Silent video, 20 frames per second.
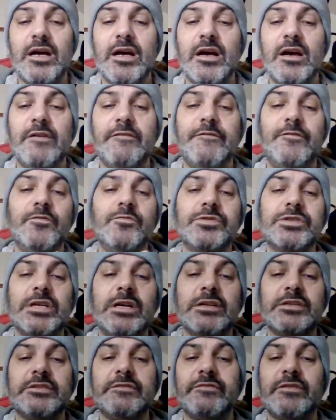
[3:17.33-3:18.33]
force
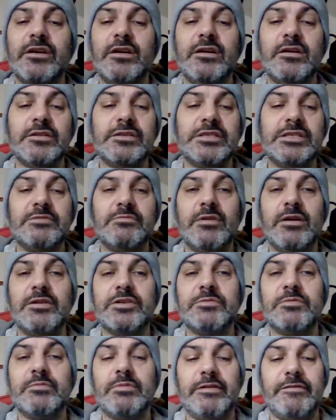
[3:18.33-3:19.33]
cuts of cards as well. It's one
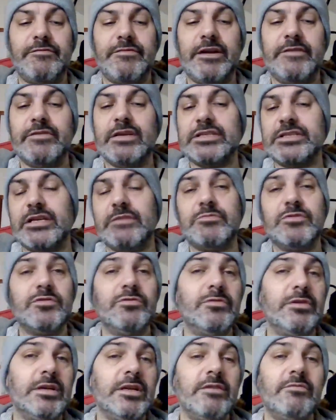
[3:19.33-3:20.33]
of my favorite. As I'm
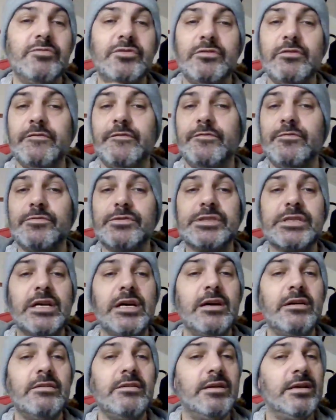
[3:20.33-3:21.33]
talking, I will do a force
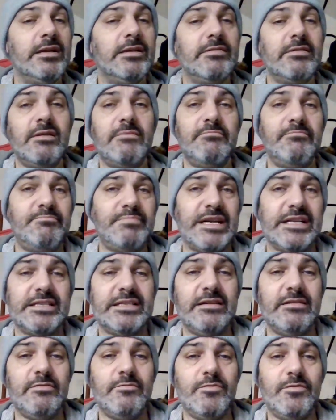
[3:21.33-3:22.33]
cut and I'm back to
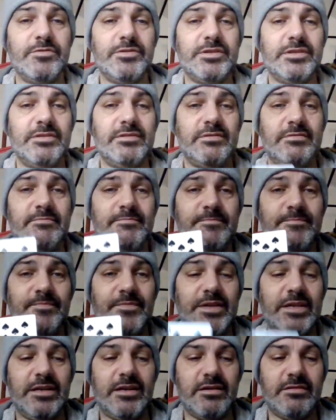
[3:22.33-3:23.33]
how I was, and
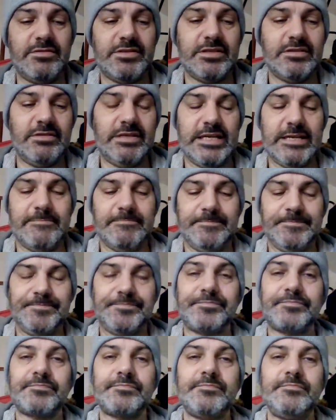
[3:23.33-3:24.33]
there you go. So yeah,
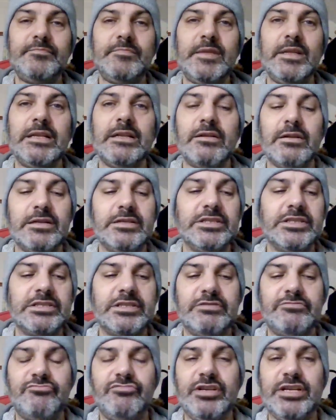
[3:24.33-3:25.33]
and I can just
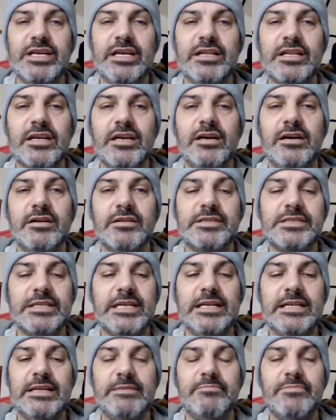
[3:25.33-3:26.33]
recut the cards
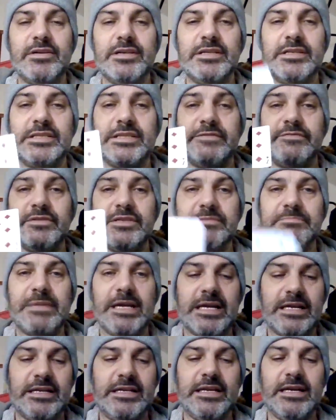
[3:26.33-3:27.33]
and then my 7 is
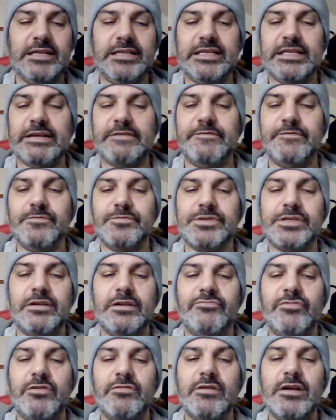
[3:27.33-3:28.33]
back. Yeah, I did that force
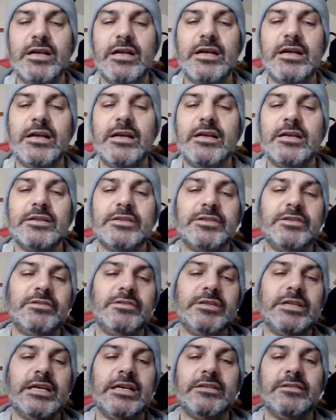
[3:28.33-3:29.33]
cut wrong, so you
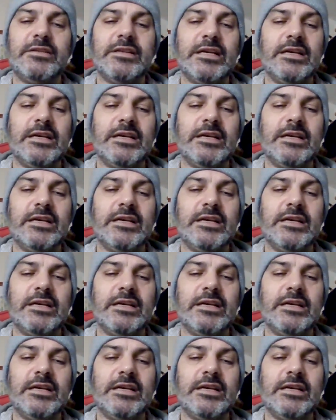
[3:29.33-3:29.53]
do that,